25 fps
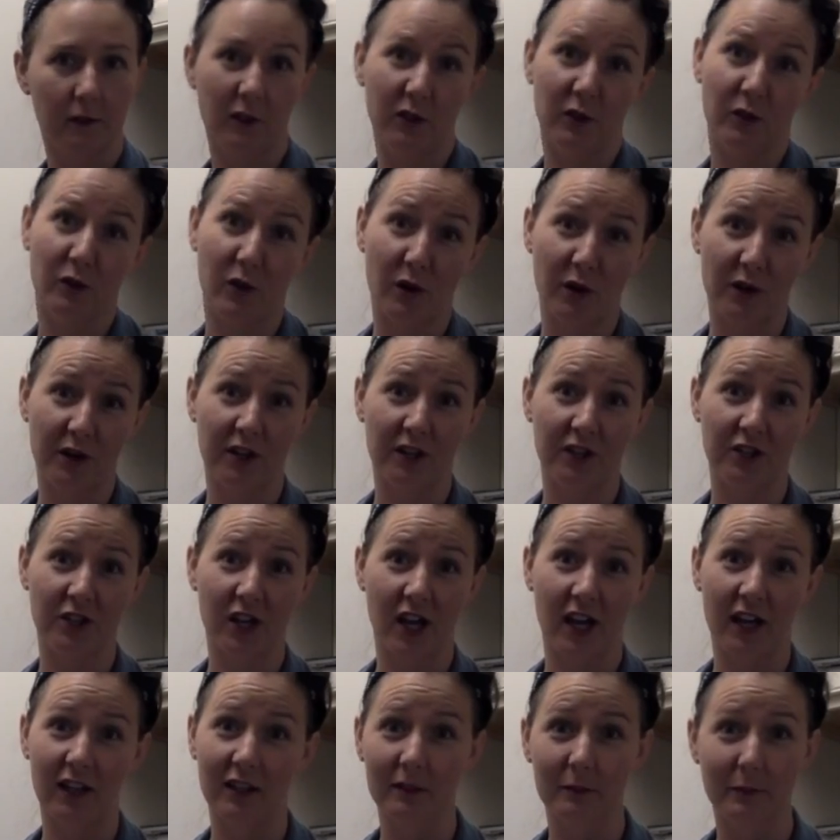You know your
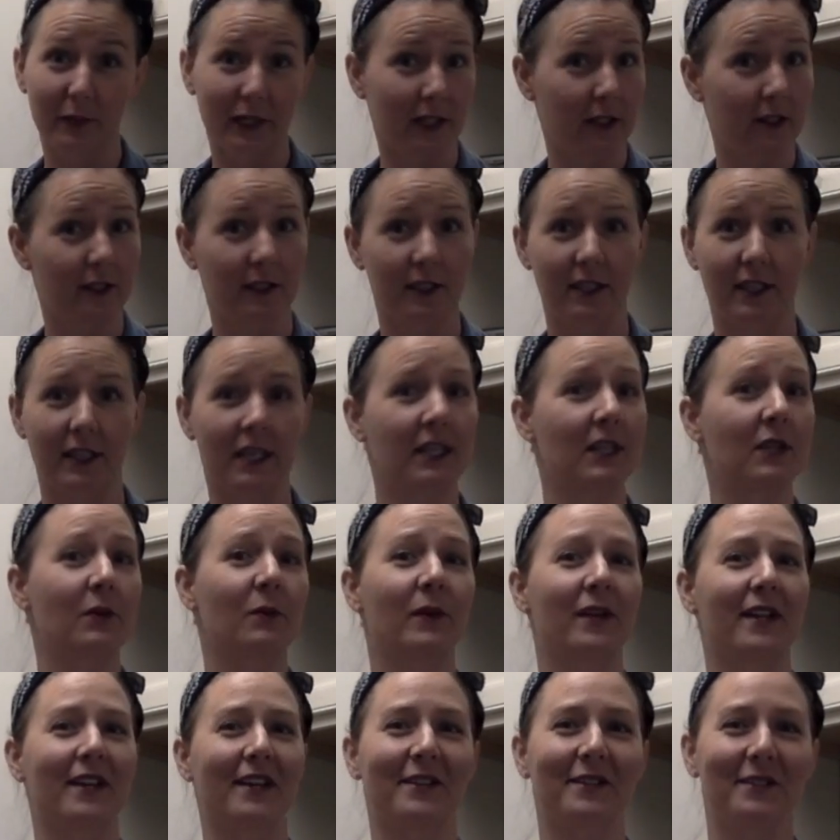child better than
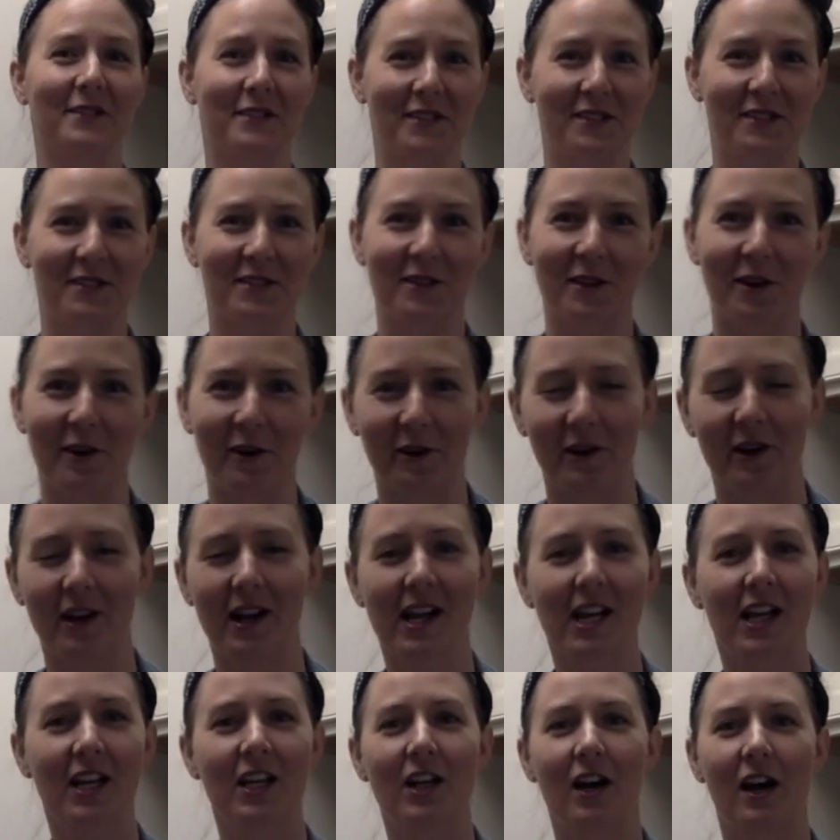anyone else, so
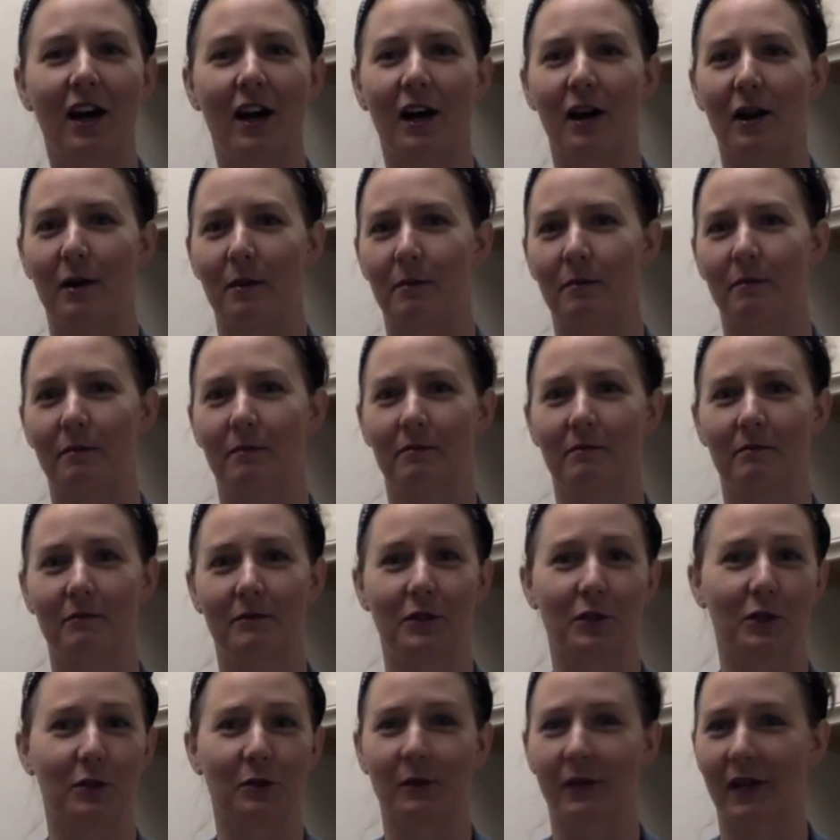
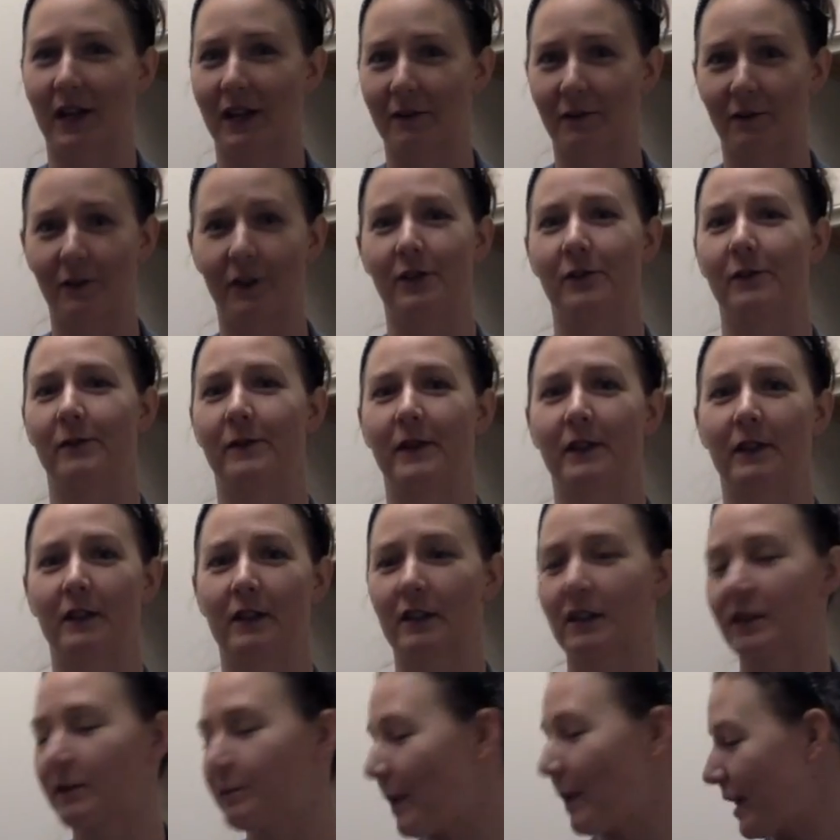do whatever you feel
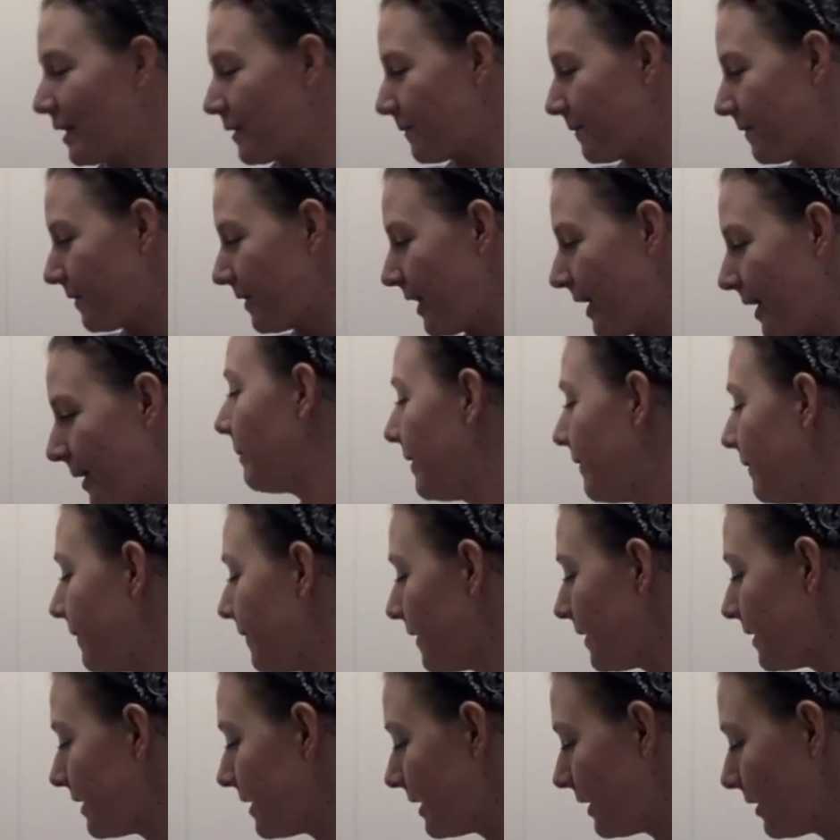is best for them. My
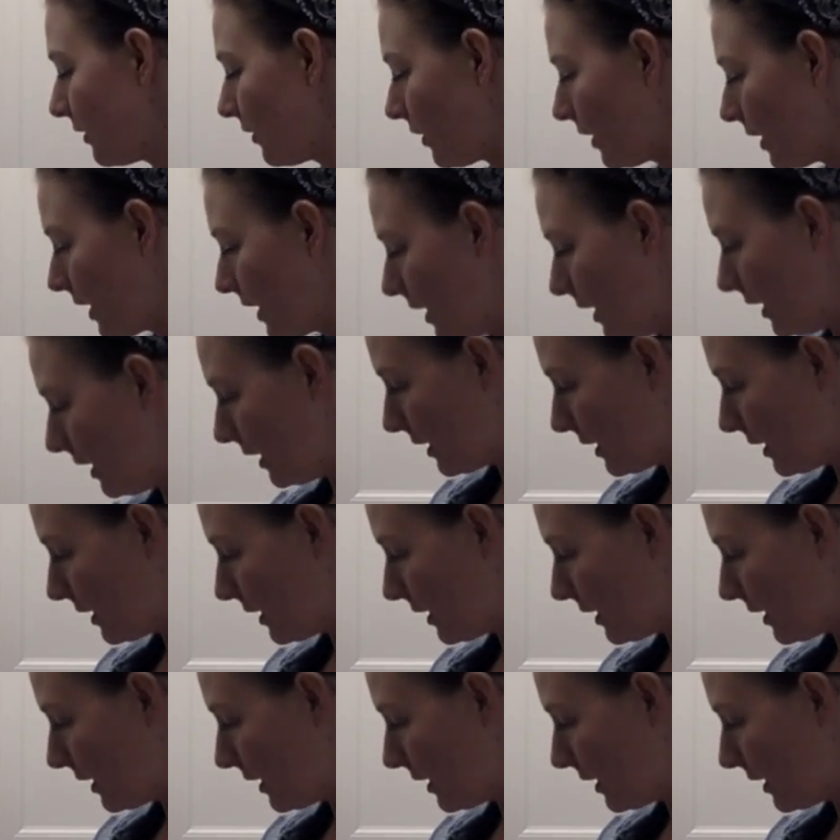first ingredient